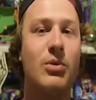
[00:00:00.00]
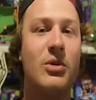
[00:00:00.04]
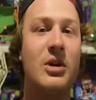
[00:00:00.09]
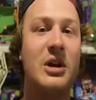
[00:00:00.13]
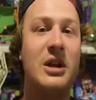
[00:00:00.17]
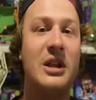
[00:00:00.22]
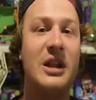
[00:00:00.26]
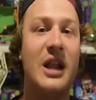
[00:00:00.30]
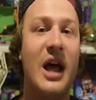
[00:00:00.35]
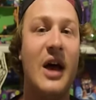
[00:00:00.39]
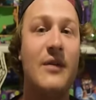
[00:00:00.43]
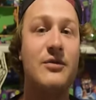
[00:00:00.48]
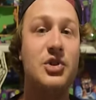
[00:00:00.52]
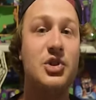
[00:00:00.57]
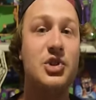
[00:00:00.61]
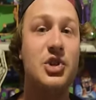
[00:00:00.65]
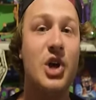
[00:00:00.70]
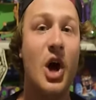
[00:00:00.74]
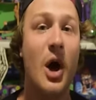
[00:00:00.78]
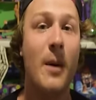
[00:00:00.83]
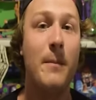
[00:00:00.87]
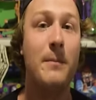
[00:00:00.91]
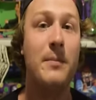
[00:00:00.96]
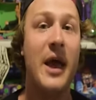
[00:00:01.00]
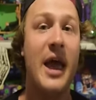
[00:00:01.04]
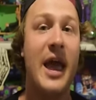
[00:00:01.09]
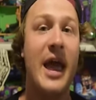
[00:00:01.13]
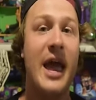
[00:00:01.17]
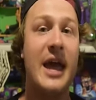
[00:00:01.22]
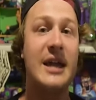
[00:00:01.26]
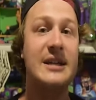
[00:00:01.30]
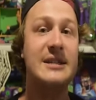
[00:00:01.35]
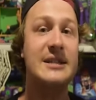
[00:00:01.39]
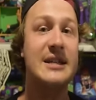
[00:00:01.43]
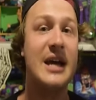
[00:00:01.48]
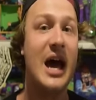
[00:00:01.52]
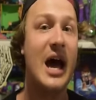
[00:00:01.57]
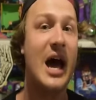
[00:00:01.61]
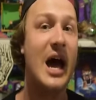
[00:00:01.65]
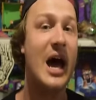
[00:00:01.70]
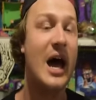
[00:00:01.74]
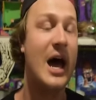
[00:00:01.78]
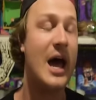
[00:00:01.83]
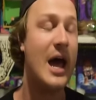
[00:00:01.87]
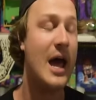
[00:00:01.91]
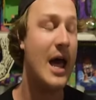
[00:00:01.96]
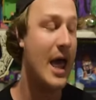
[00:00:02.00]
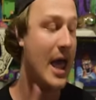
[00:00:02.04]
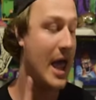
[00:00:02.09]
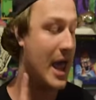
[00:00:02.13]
pre-love shop and uh,